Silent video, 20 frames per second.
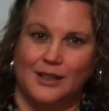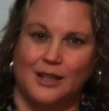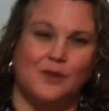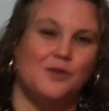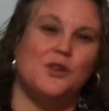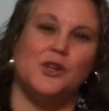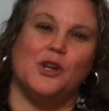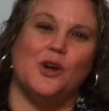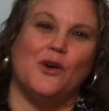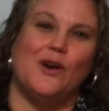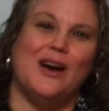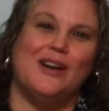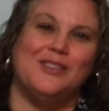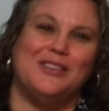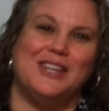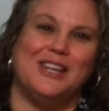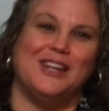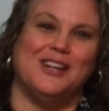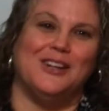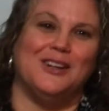If you go
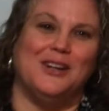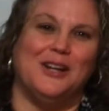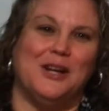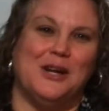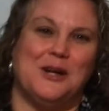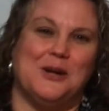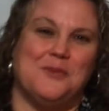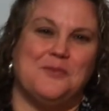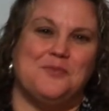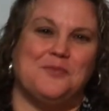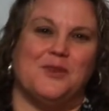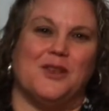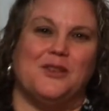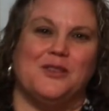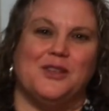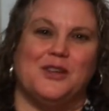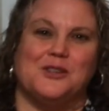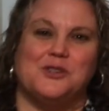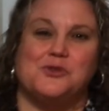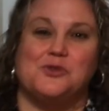out there,
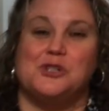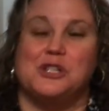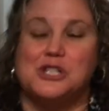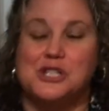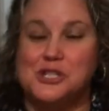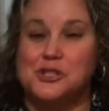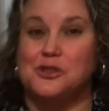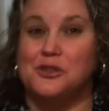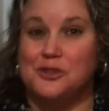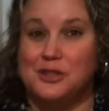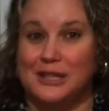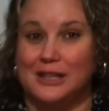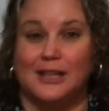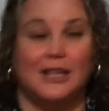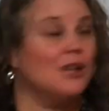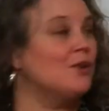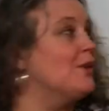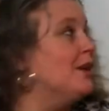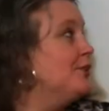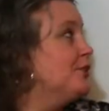the traditional
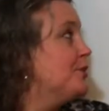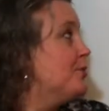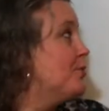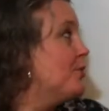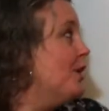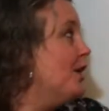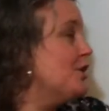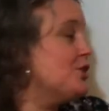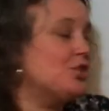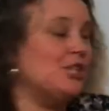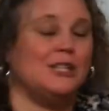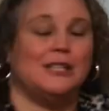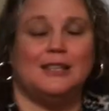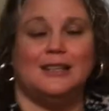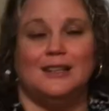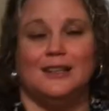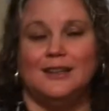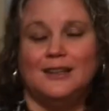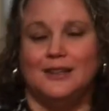thinking around depression